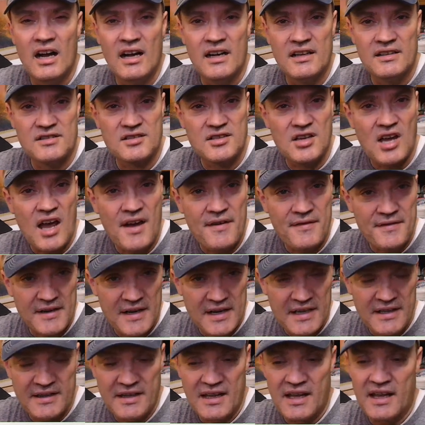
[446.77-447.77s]

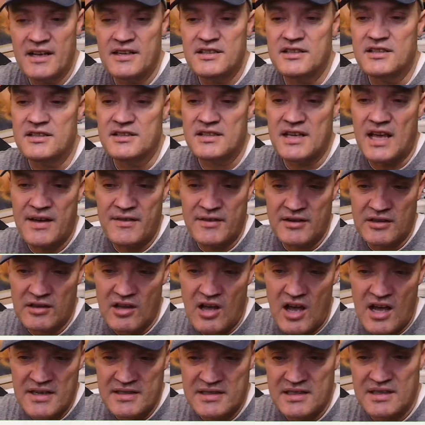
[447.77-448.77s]
softening the edges, having
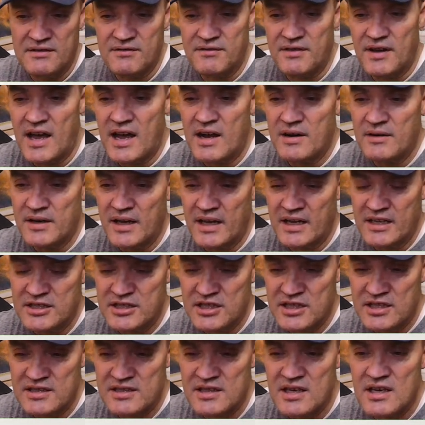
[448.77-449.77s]
lost and found
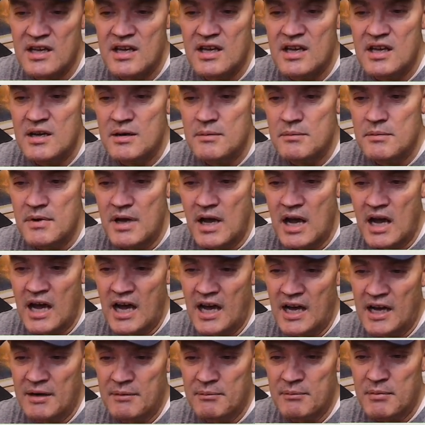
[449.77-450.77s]
edges.
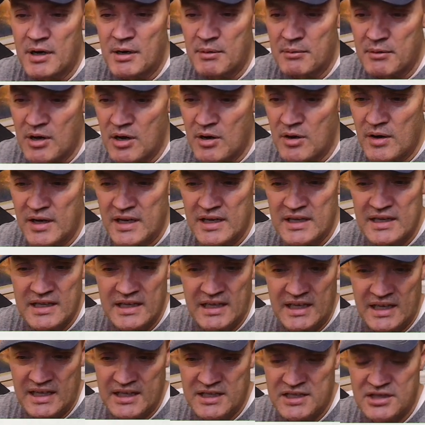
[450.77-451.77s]
But I'm going into
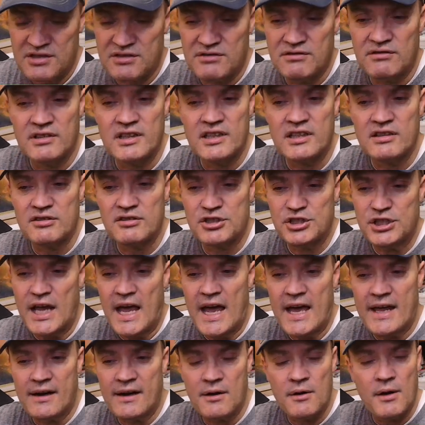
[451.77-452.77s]
each little
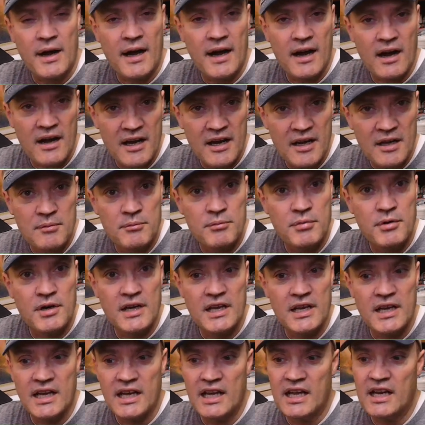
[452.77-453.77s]
shadow area and
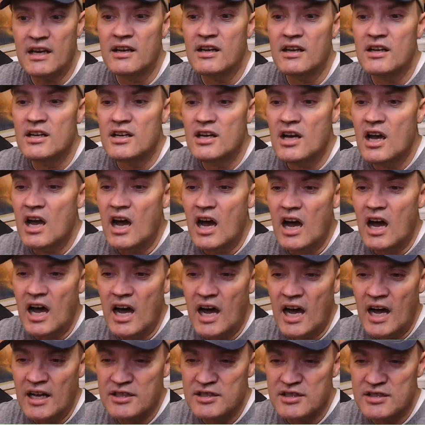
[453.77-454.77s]
putting in
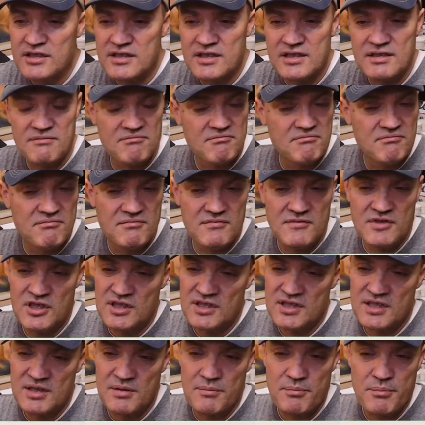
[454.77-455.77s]

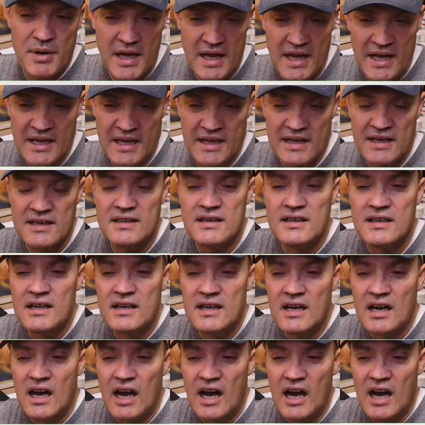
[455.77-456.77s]
just some pink,
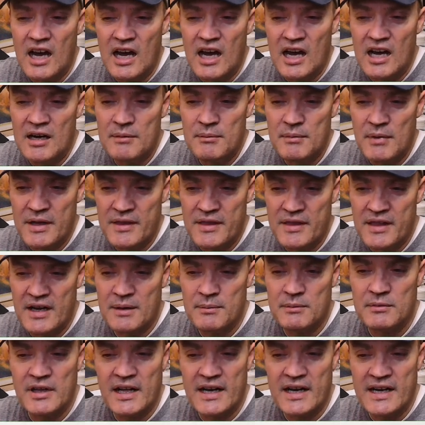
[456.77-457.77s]
and then
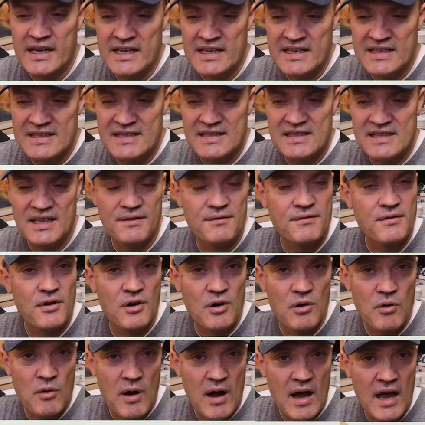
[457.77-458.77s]
I'm letting it sit for
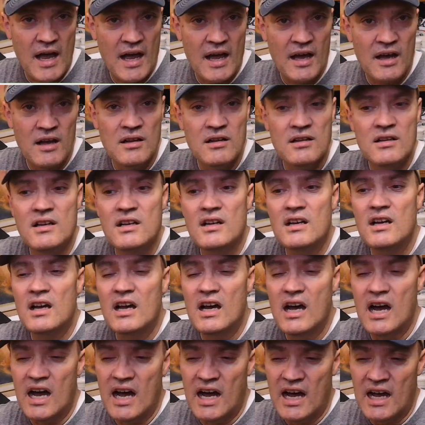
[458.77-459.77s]
a while.
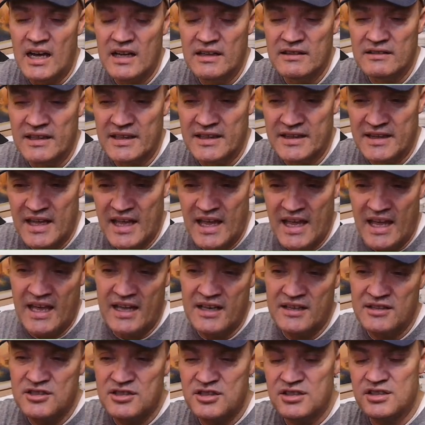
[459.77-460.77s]
Let the
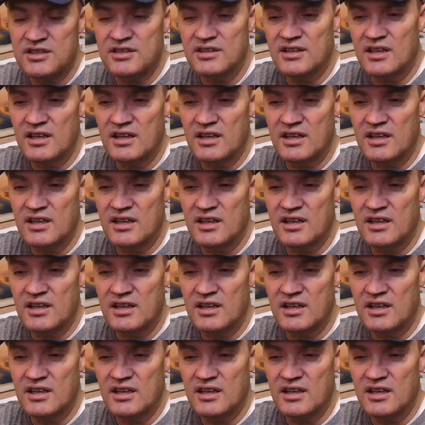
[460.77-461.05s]
edge